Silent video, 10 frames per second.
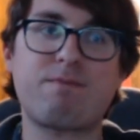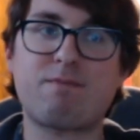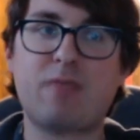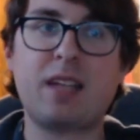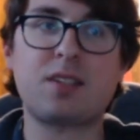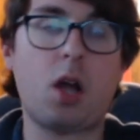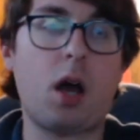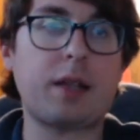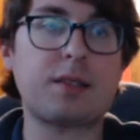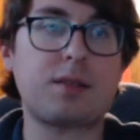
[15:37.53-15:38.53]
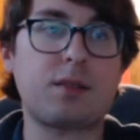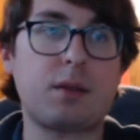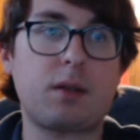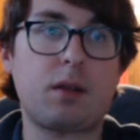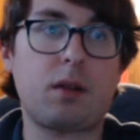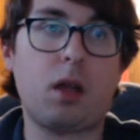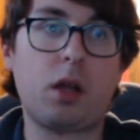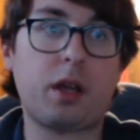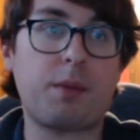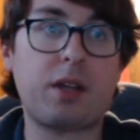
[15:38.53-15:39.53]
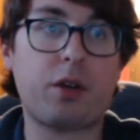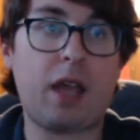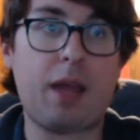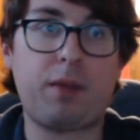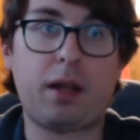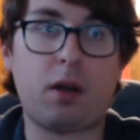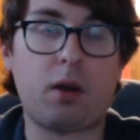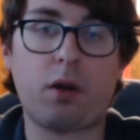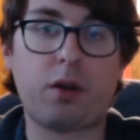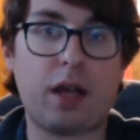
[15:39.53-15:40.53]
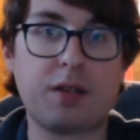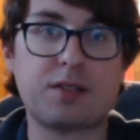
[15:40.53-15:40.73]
It's not going to be your game plan on all your decks.